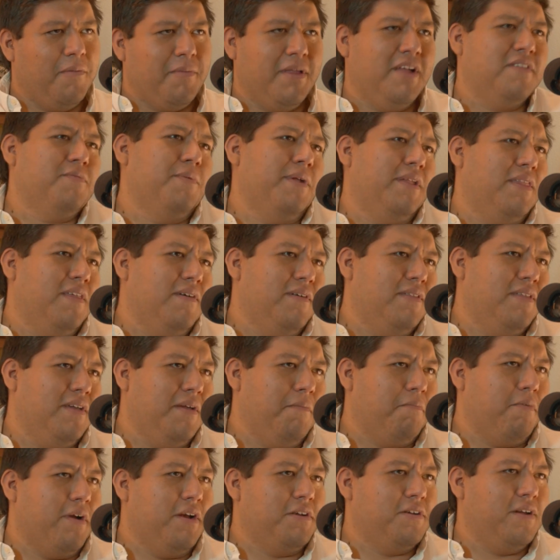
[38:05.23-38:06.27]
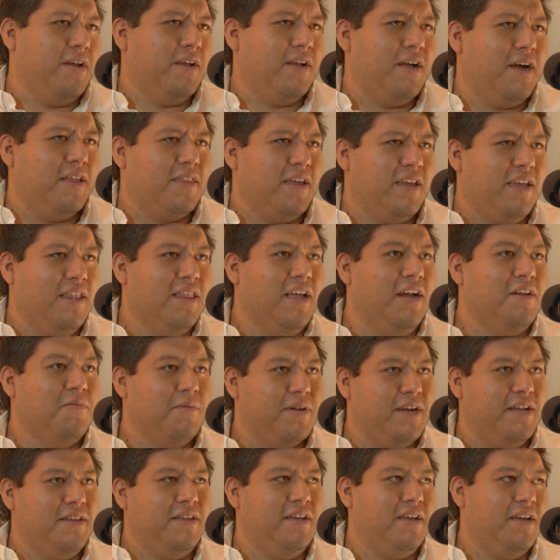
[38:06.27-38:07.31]
but that's what the impression I got, that he liked
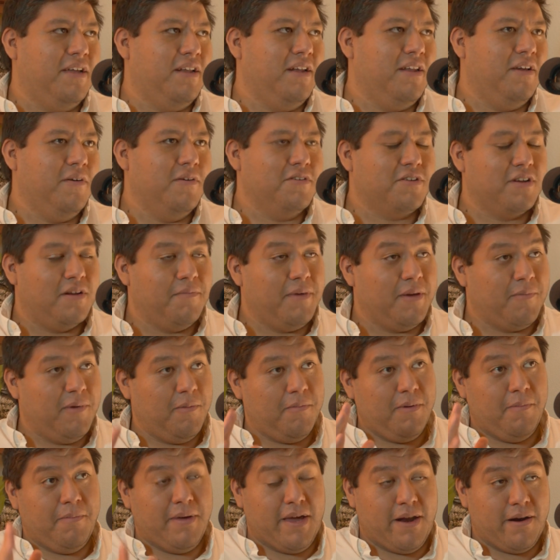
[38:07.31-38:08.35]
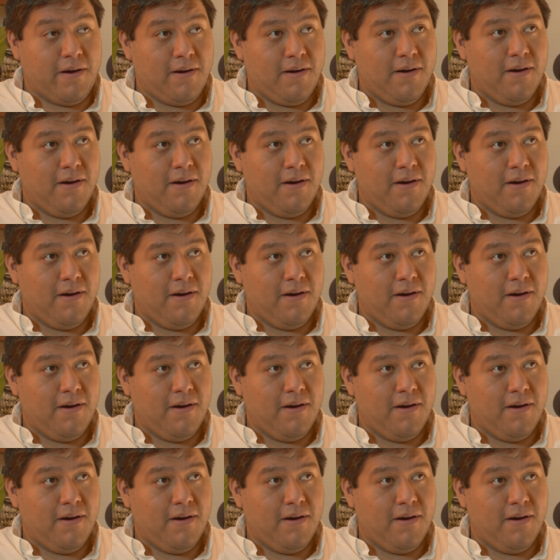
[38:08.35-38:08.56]
what I did and he was trying to make me be better.